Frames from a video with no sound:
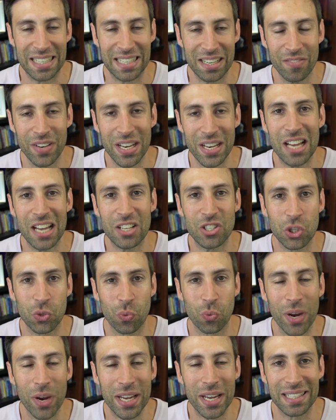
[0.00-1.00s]
did a video
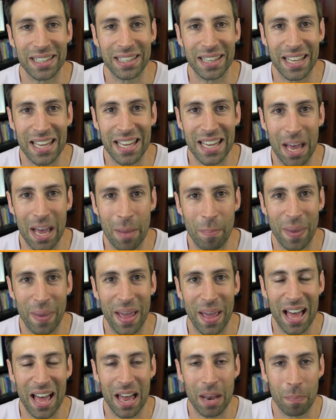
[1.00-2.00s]
just recently
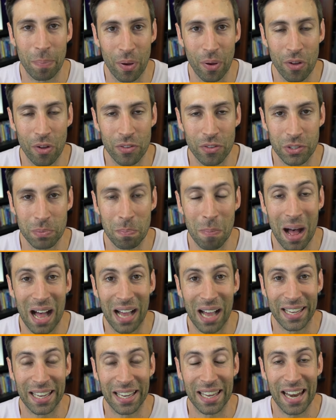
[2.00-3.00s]
about Perth's
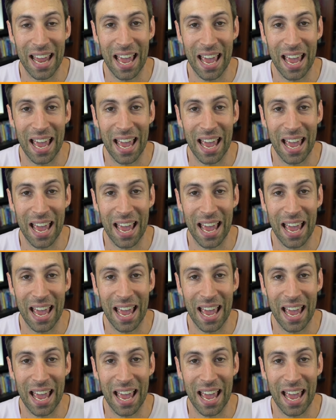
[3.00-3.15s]
market